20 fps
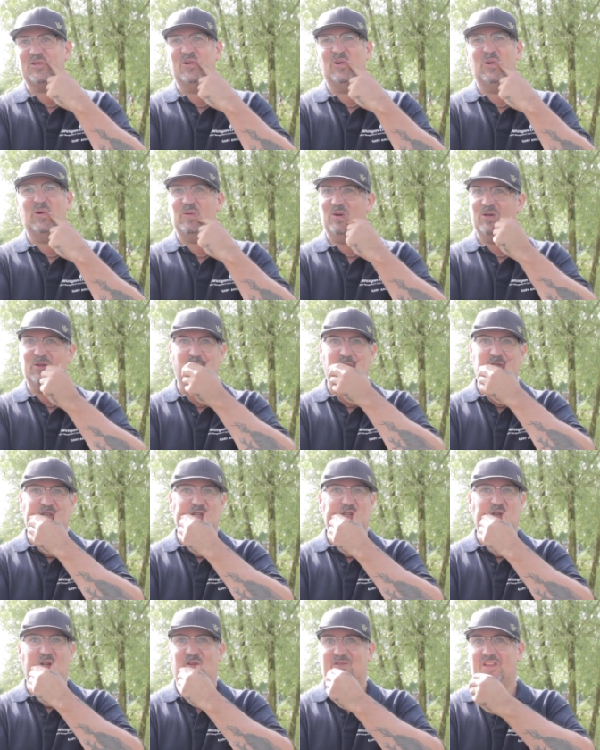So we're
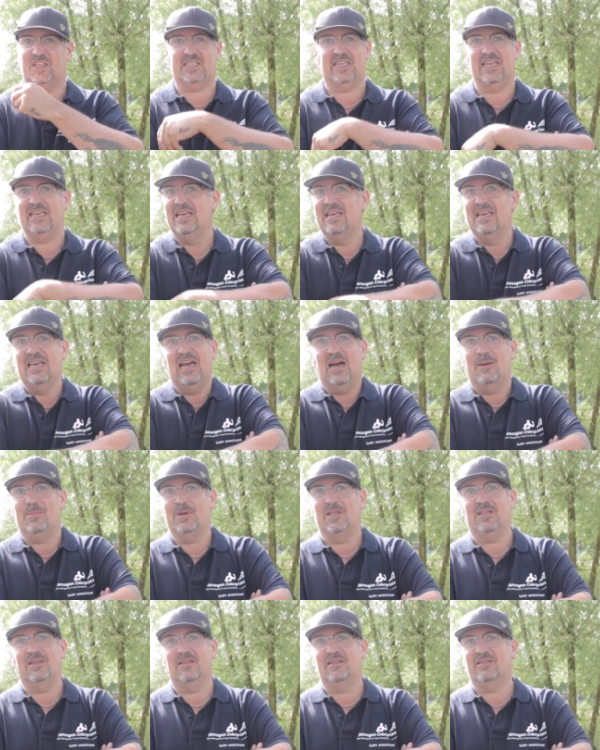just going to have to see. I
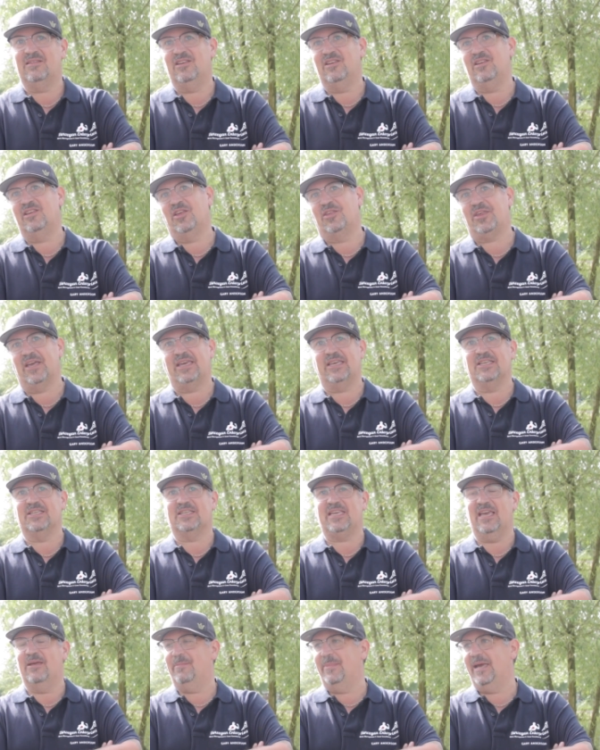mean, you, you think it's
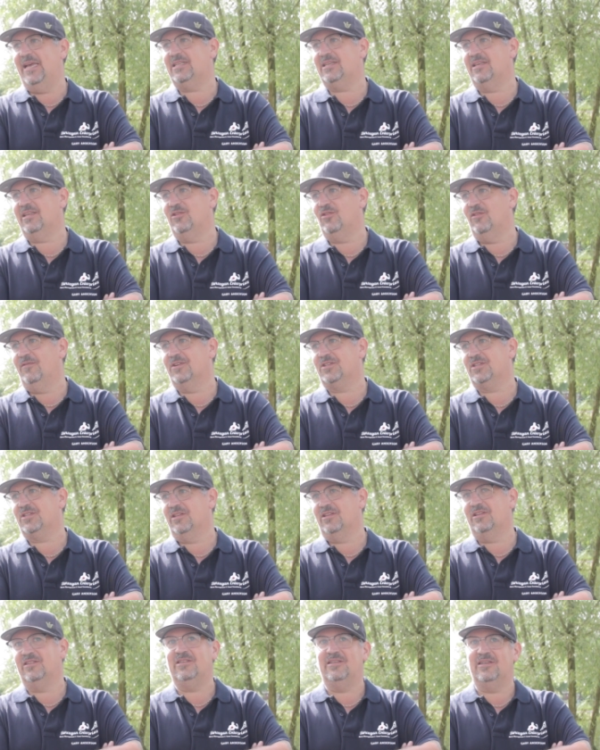getting better, then all of a
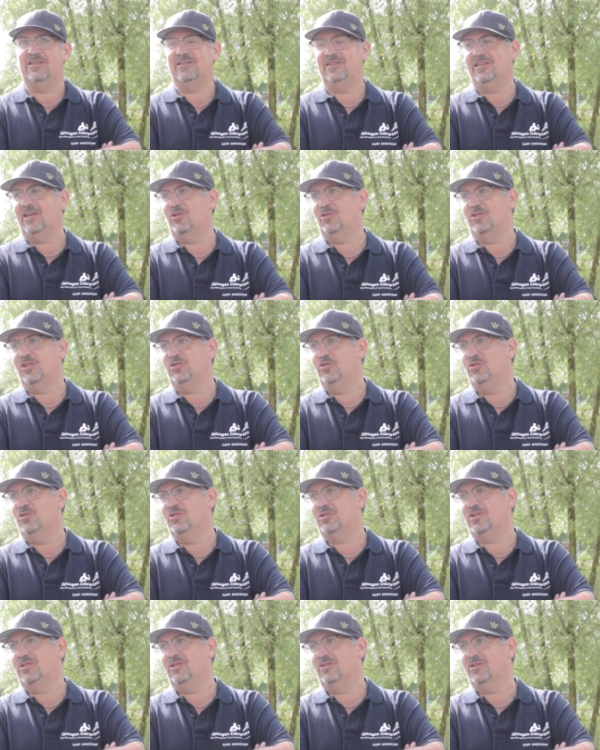sudden you, you get on the
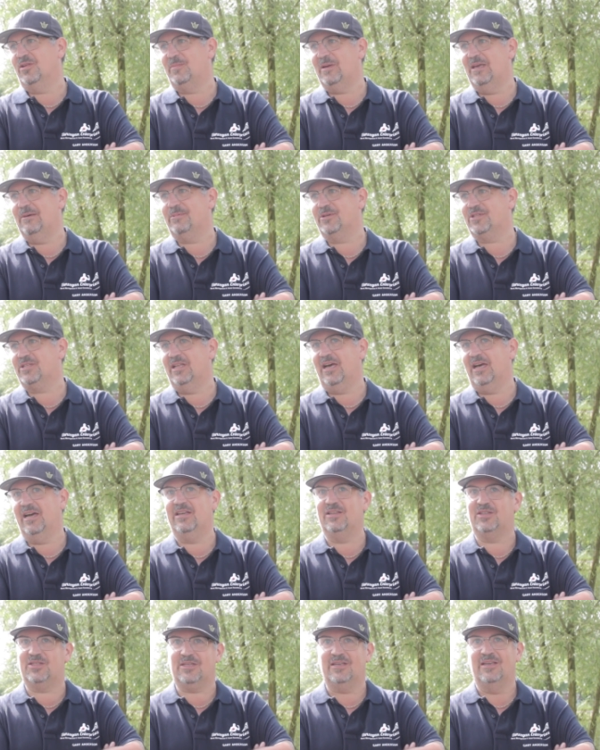news and all the papers and that,
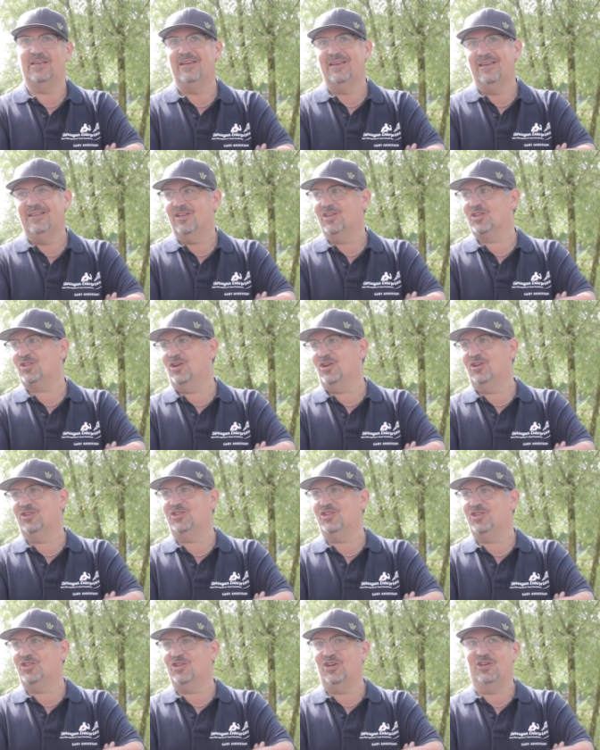it's this
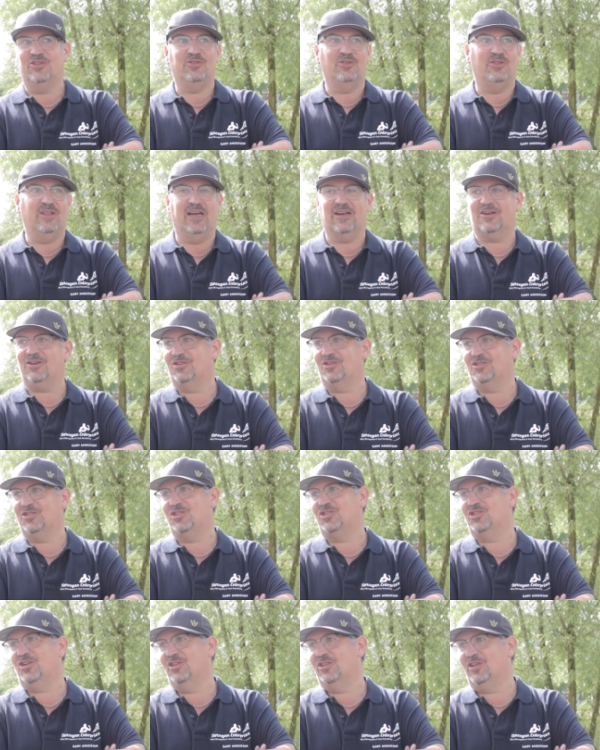country's shutting down, that country's
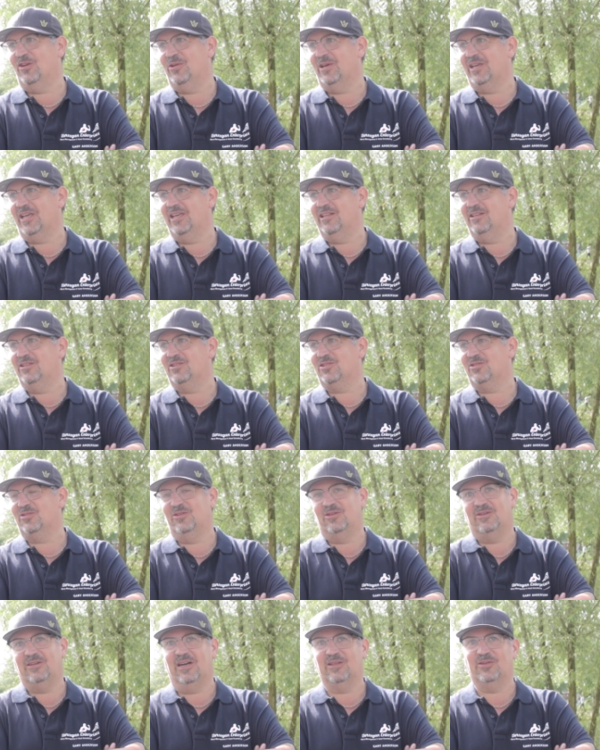shutting down again.
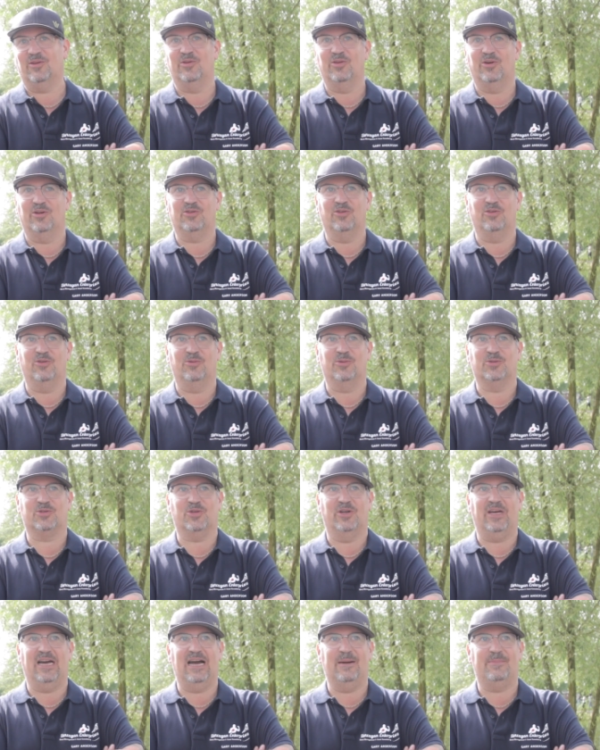So I don't know, I don't know what's
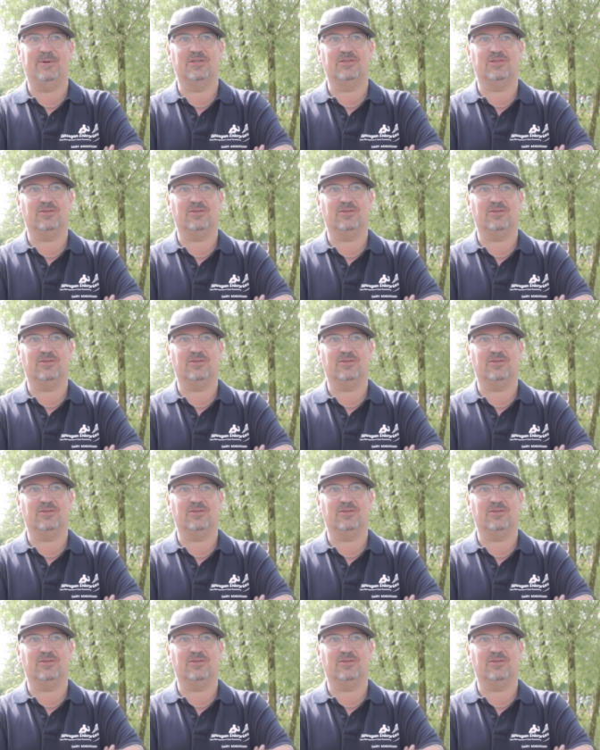going to happen.